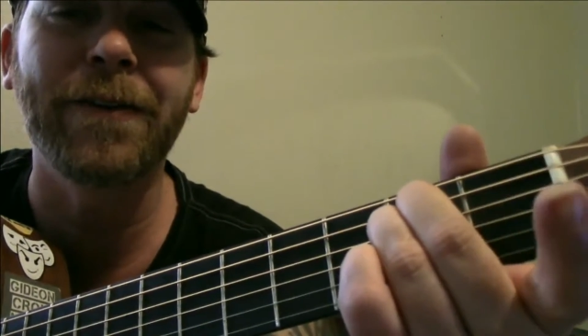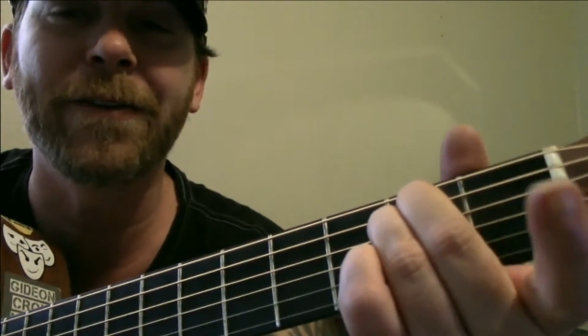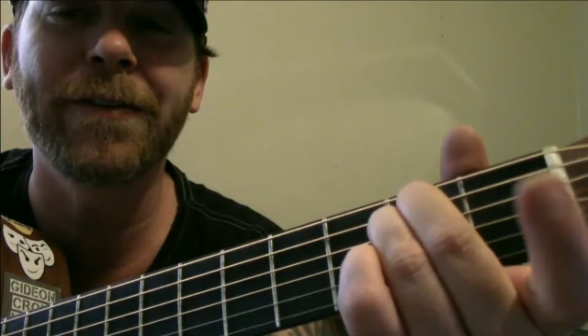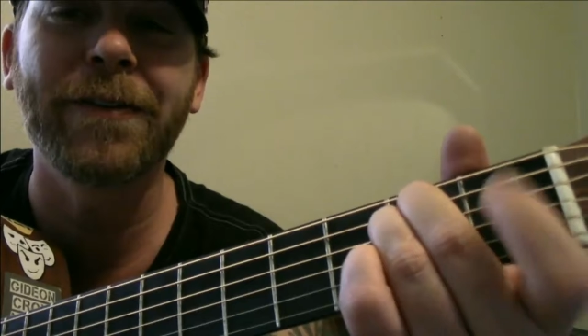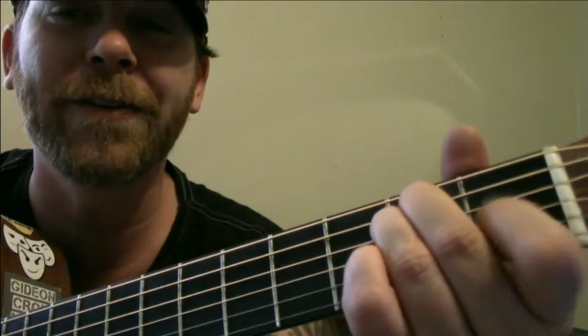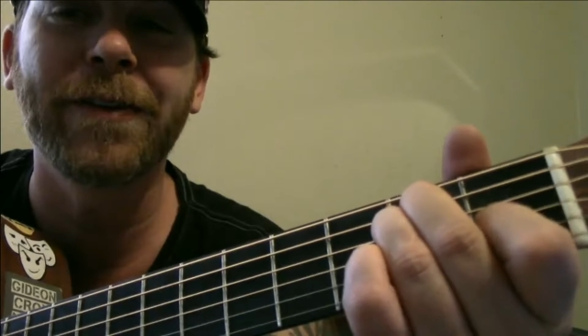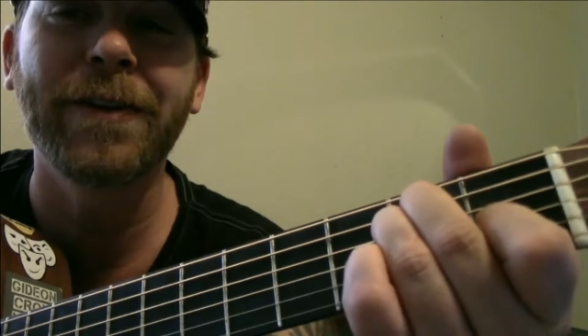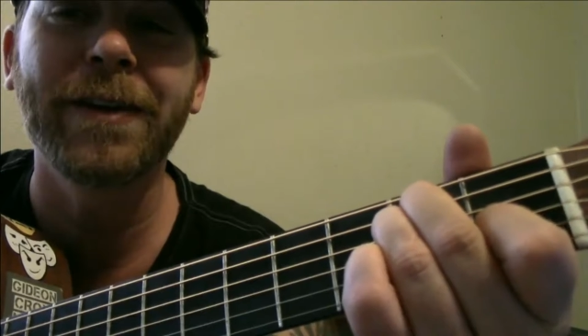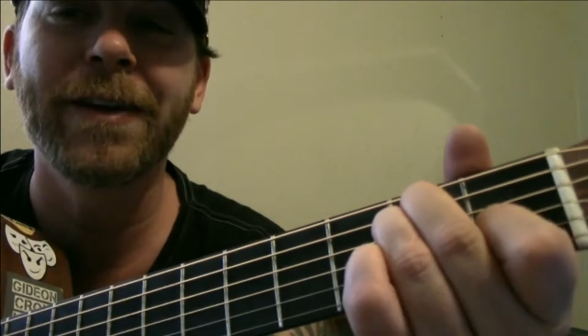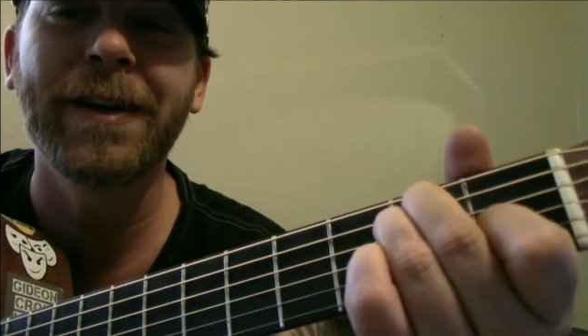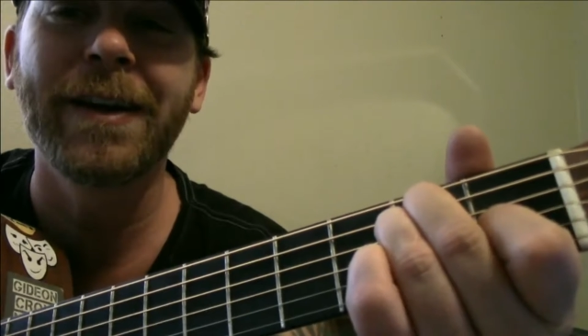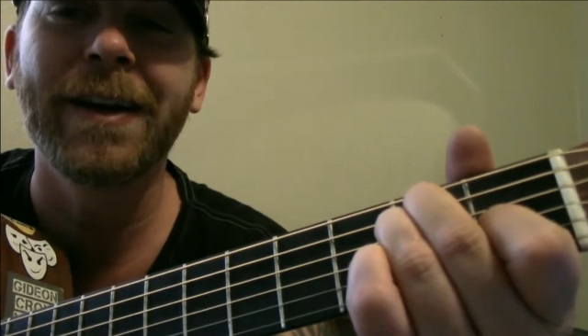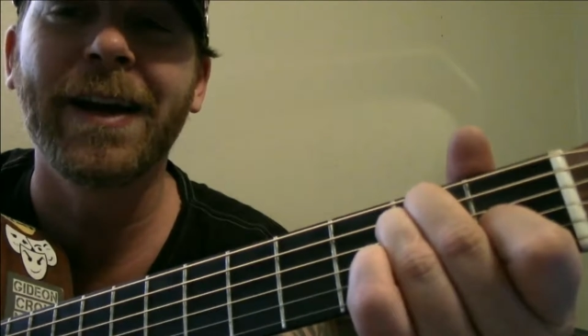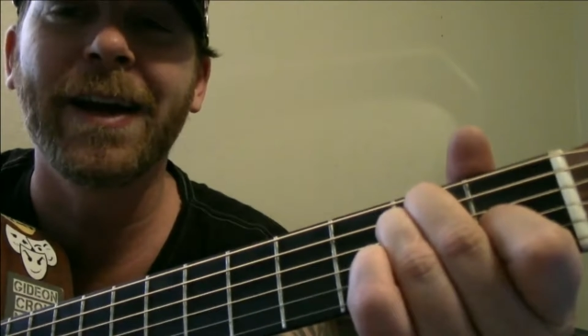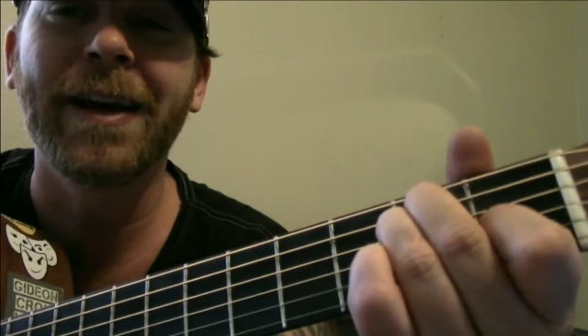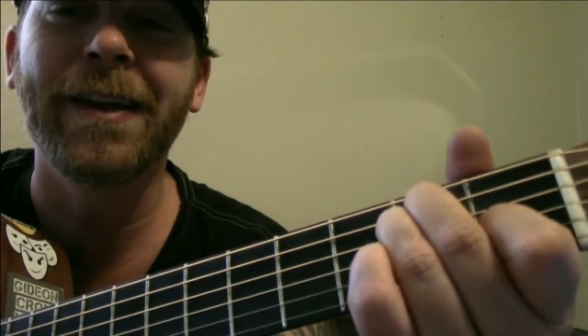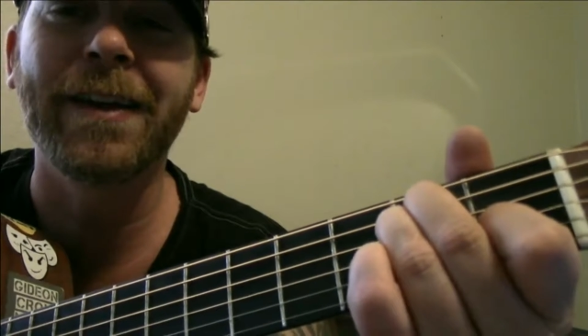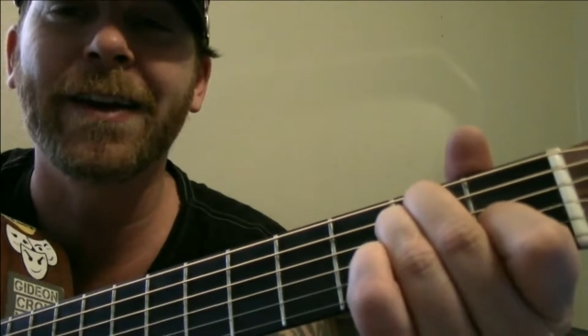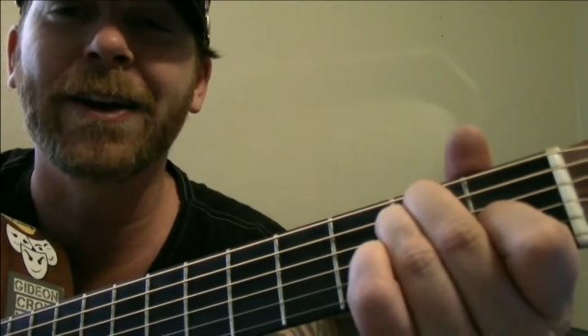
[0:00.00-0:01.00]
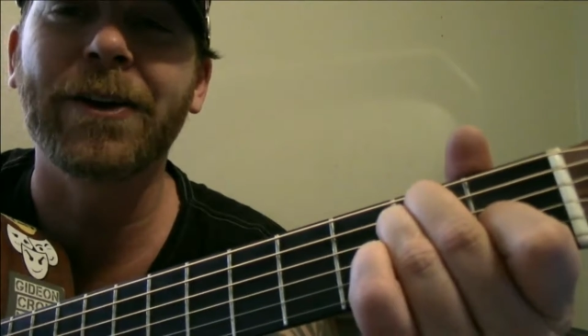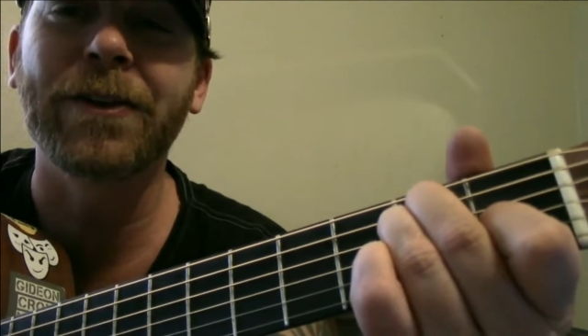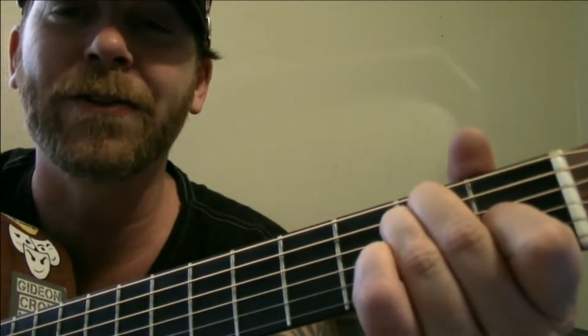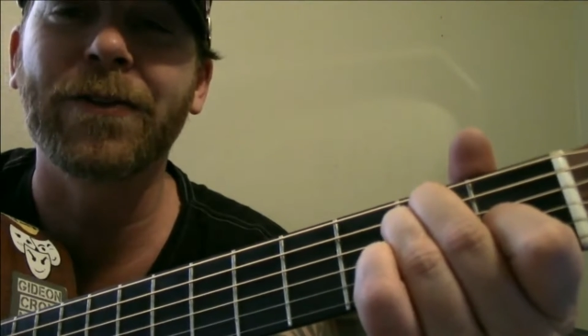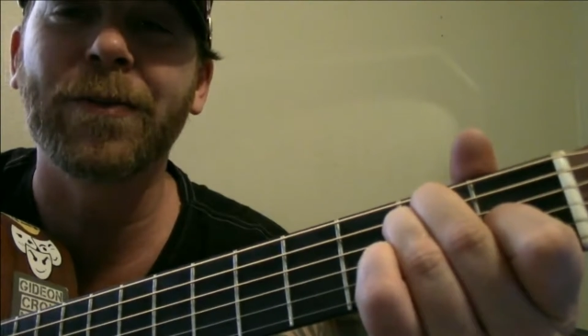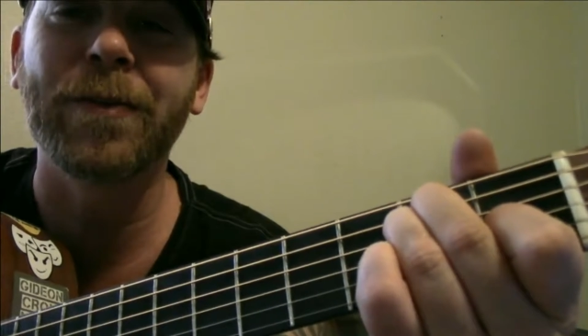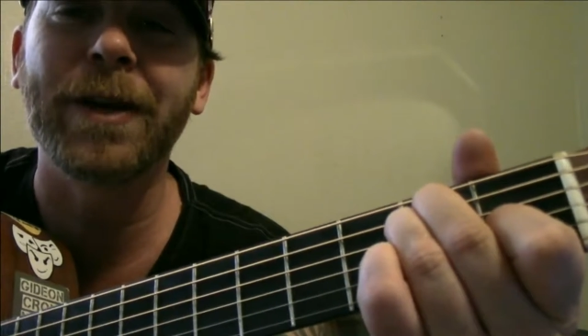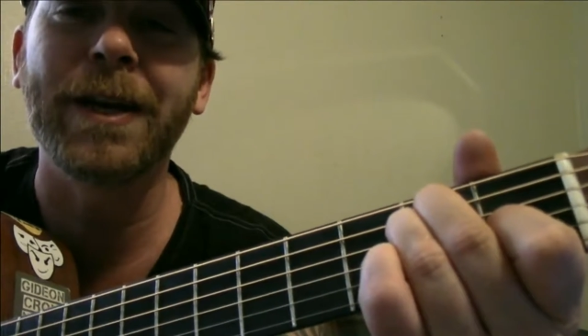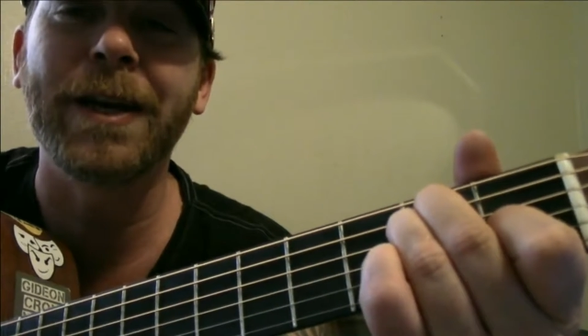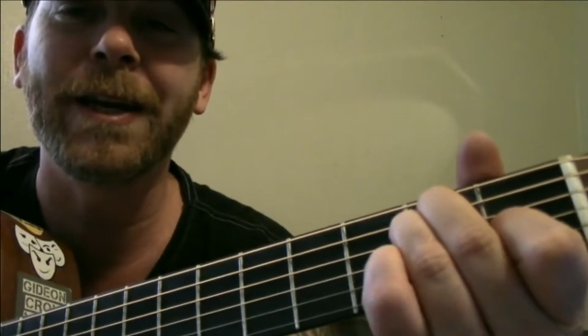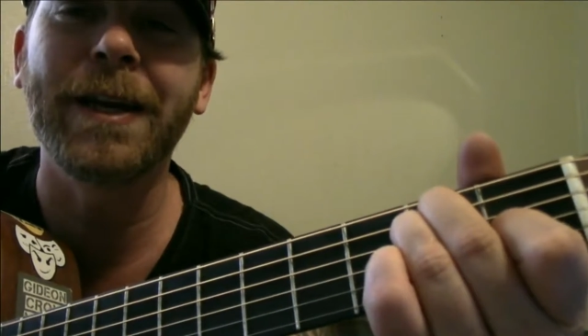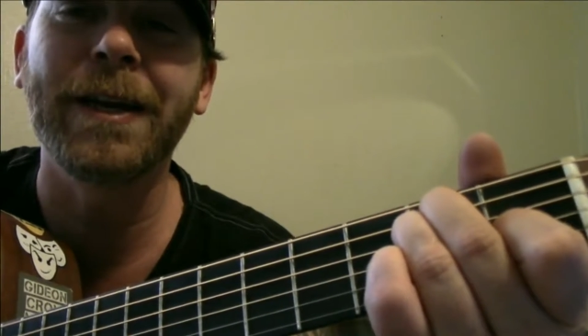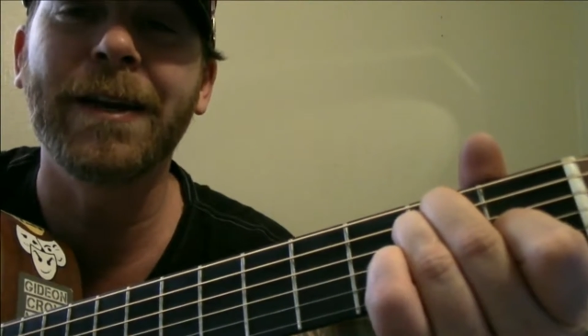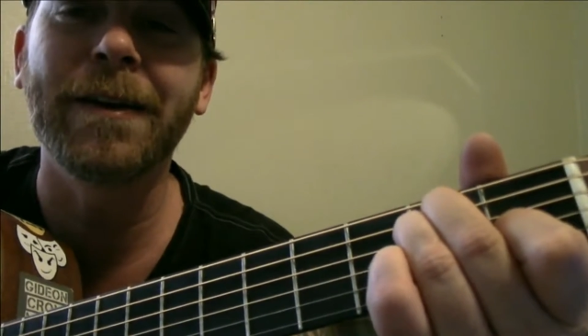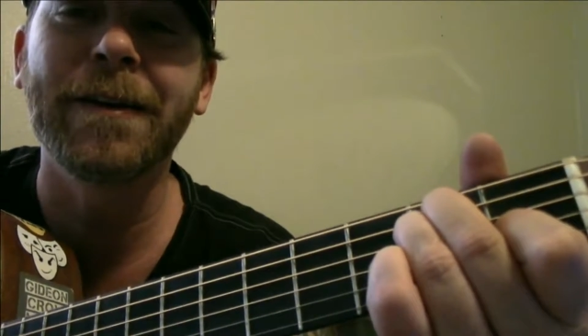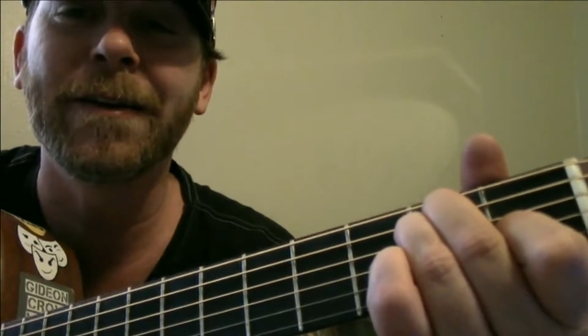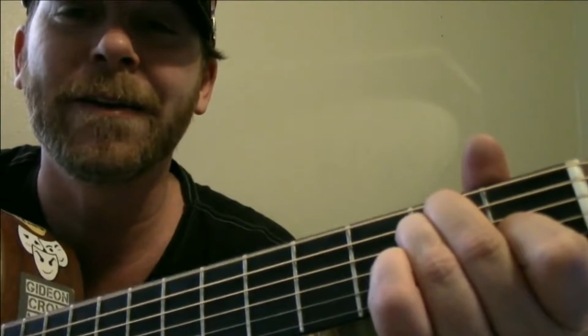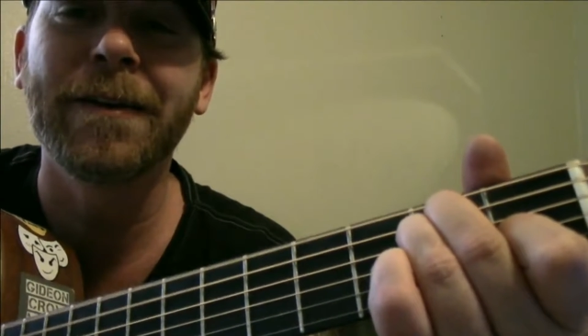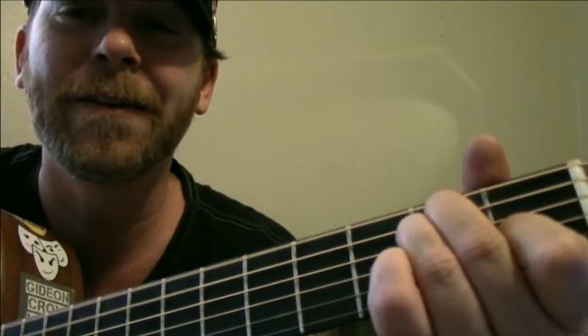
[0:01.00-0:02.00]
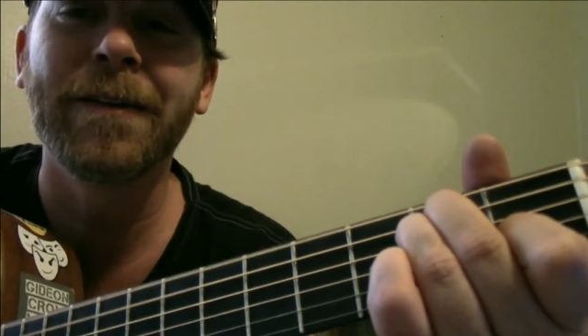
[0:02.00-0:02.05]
of, and that goes from E